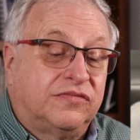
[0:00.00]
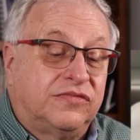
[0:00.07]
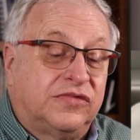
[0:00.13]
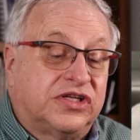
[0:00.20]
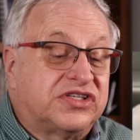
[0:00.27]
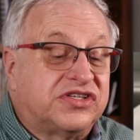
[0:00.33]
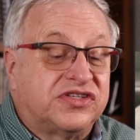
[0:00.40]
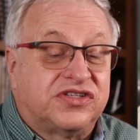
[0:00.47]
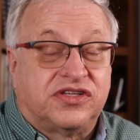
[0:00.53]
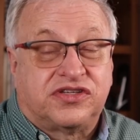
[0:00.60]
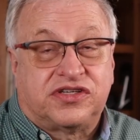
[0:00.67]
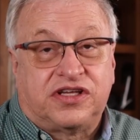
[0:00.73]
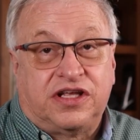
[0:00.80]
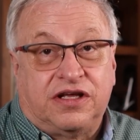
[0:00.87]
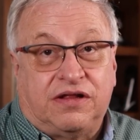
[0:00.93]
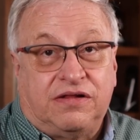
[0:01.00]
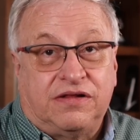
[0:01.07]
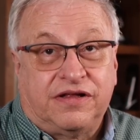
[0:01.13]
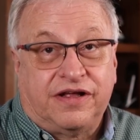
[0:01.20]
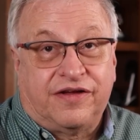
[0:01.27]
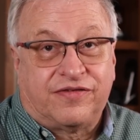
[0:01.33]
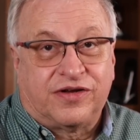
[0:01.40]
This is the steal.
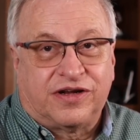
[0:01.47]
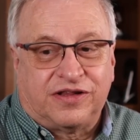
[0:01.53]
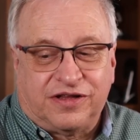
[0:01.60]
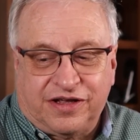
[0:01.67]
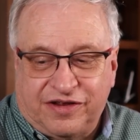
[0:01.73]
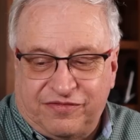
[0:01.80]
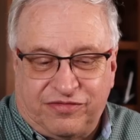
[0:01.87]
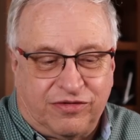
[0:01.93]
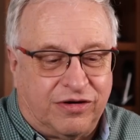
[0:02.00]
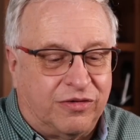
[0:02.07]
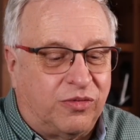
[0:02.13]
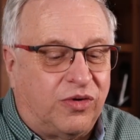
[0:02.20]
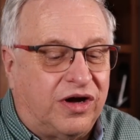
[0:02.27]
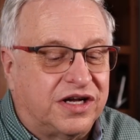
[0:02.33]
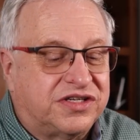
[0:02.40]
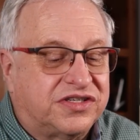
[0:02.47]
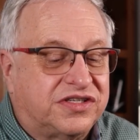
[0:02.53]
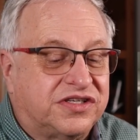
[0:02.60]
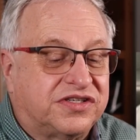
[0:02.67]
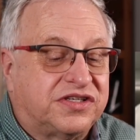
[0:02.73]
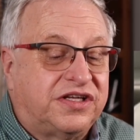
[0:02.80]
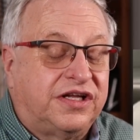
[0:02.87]
If you're looking for a watch
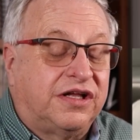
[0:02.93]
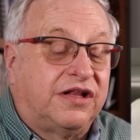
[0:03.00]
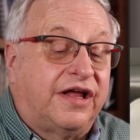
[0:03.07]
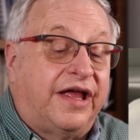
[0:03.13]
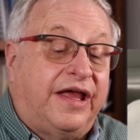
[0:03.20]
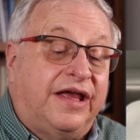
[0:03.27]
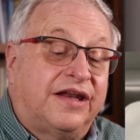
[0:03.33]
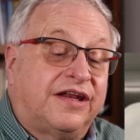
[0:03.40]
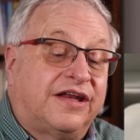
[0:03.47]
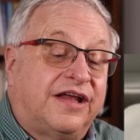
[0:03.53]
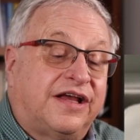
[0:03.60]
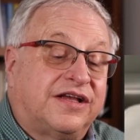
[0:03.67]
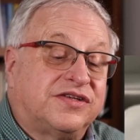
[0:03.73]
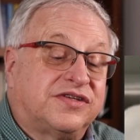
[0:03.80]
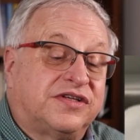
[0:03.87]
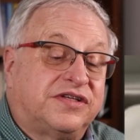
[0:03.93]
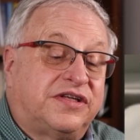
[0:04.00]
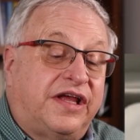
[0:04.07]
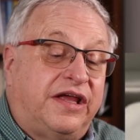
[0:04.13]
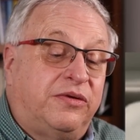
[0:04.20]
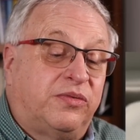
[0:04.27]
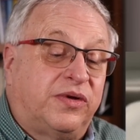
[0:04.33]
to steal, and it has a
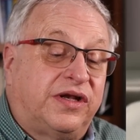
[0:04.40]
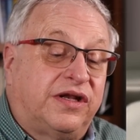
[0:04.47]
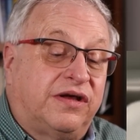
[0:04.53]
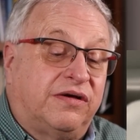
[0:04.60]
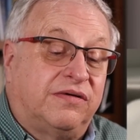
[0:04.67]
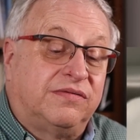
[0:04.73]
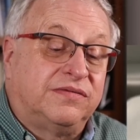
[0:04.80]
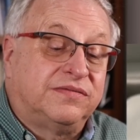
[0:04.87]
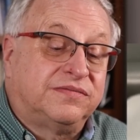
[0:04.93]
date window.